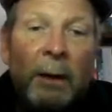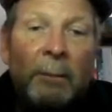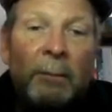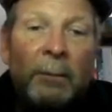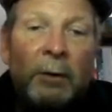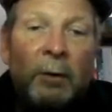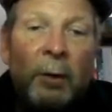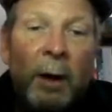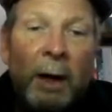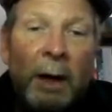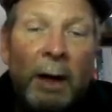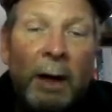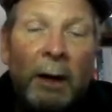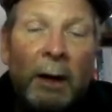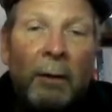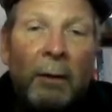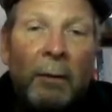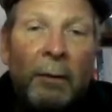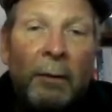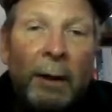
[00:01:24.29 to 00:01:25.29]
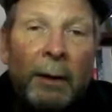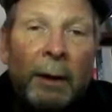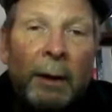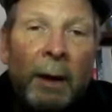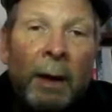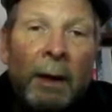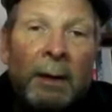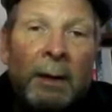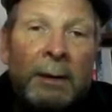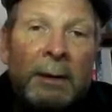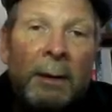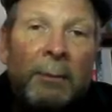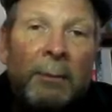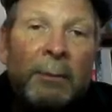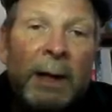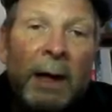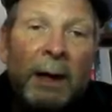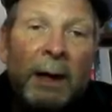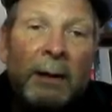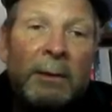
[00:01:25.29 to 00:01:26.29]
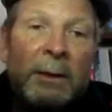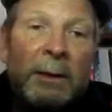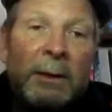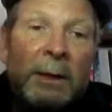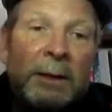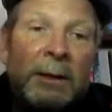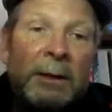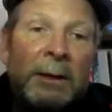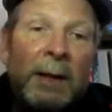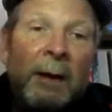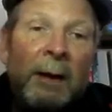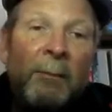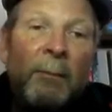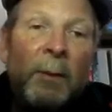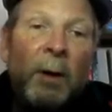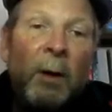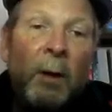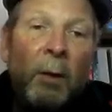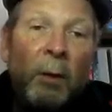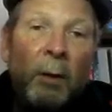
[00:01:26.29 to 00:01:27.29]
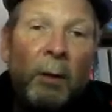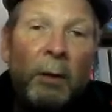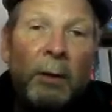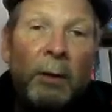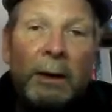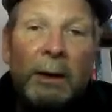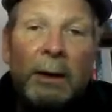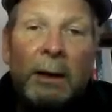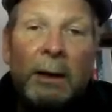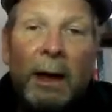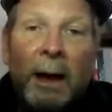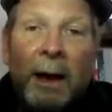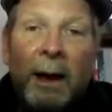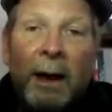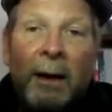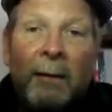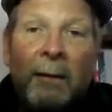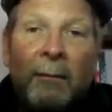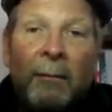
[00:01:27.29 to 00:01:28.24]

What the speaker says: triangle that subtends the same chord EF.